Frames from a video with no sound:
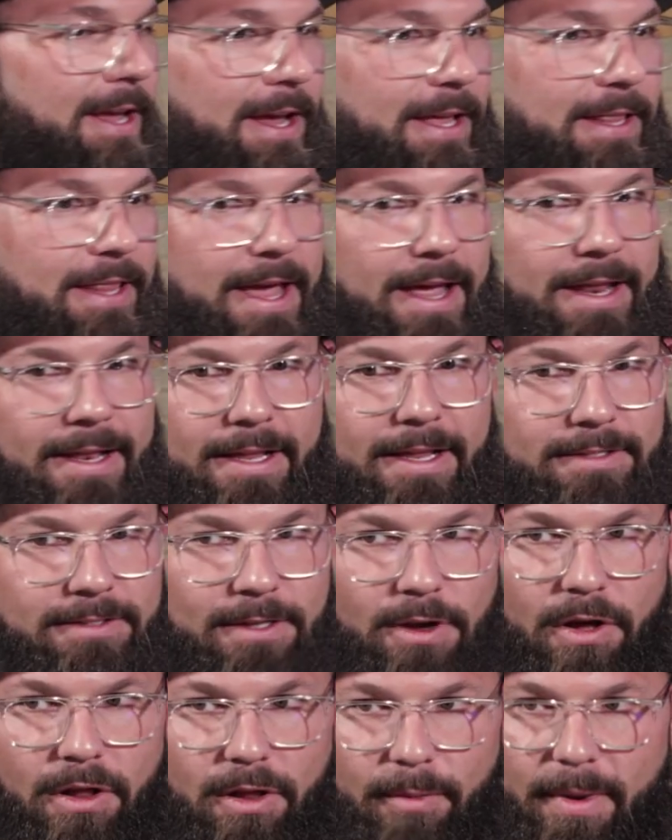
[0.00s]
and that that's
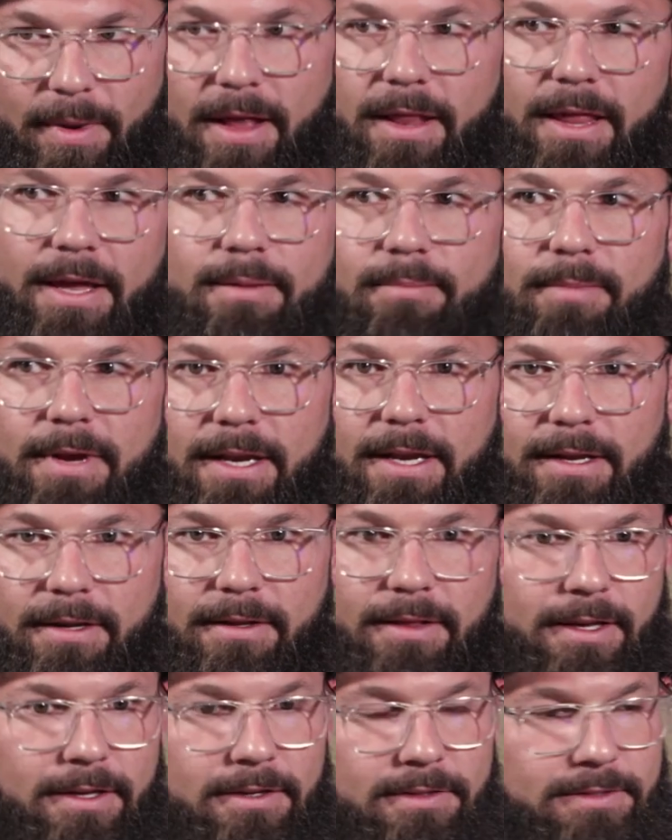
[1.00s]
all about like
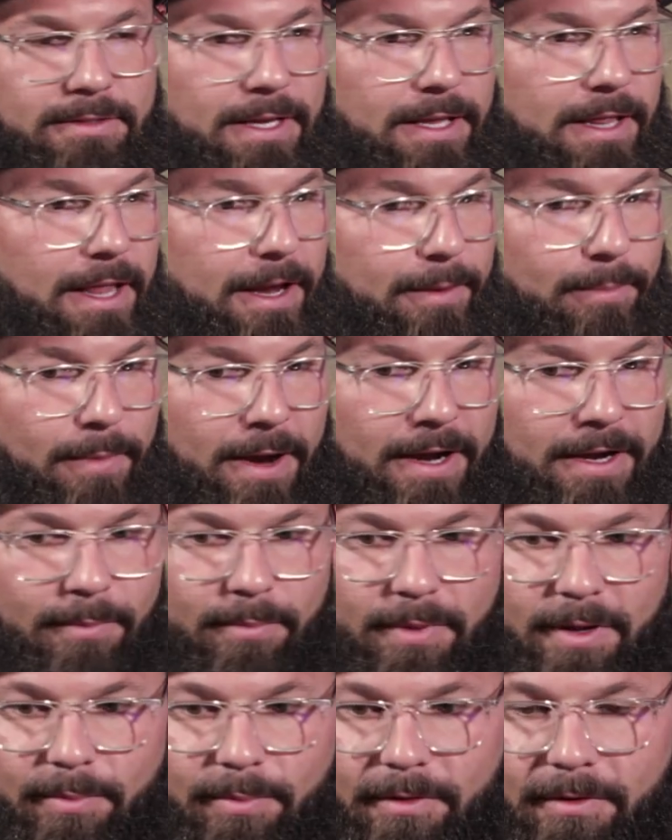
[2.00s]
meeting like you said
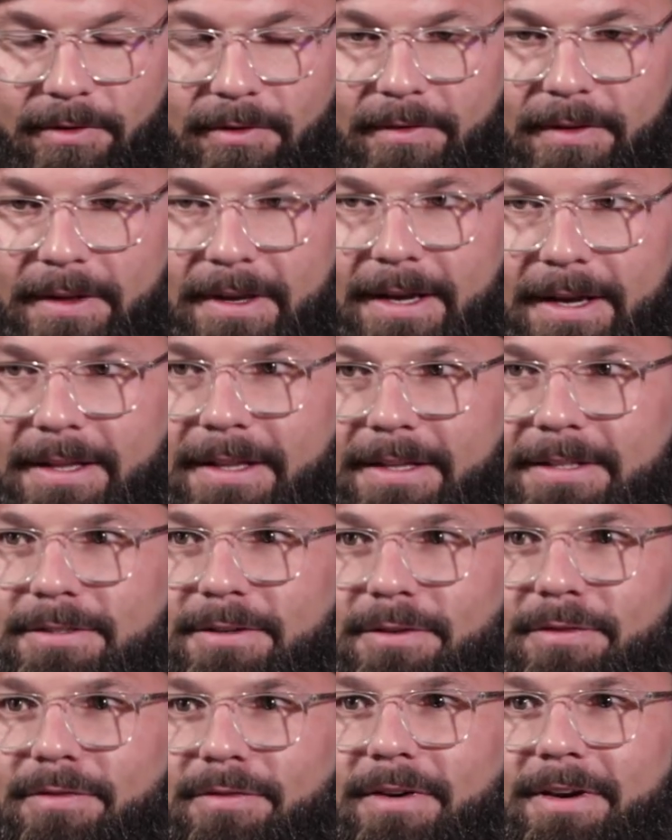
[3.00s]
like-minded people and that's yeah.
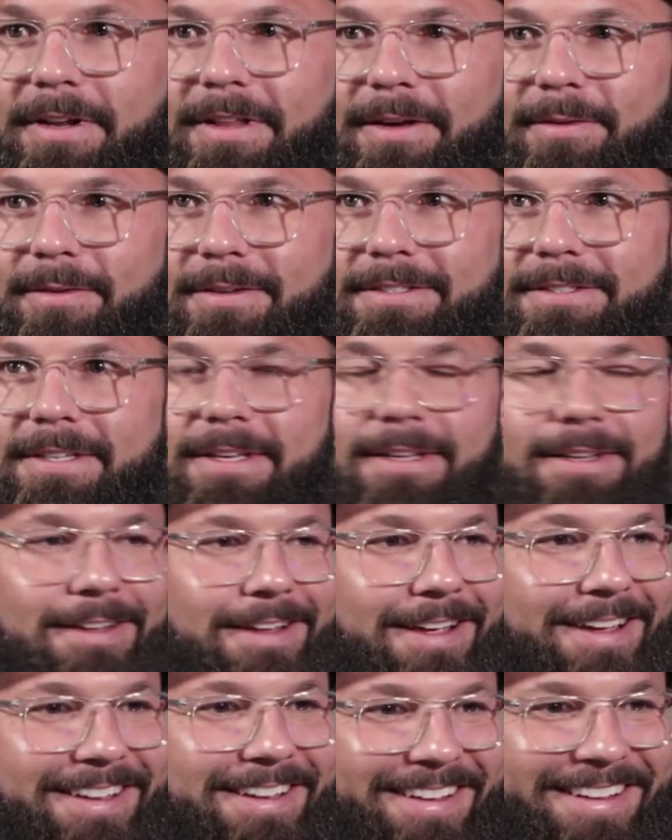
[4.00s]
so funny that we said
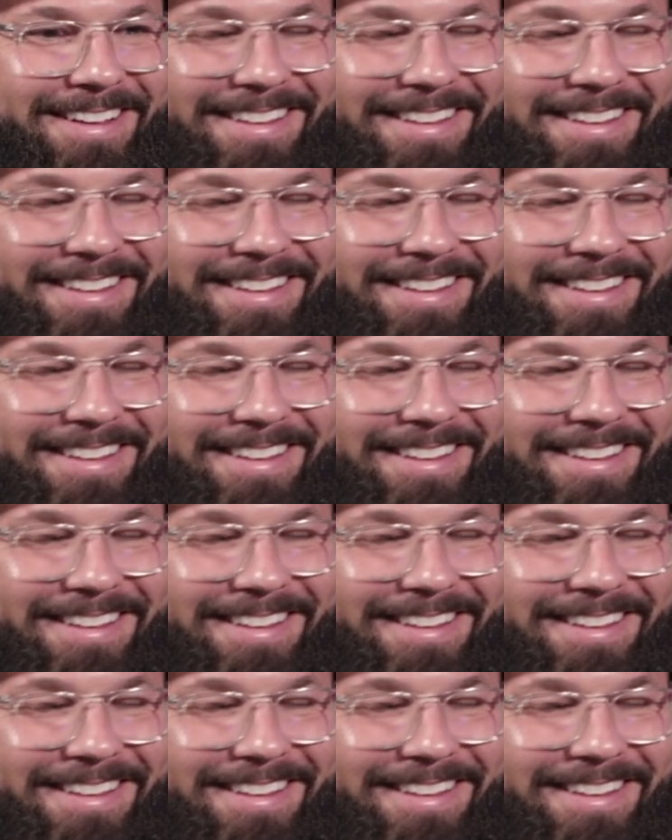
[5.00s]
that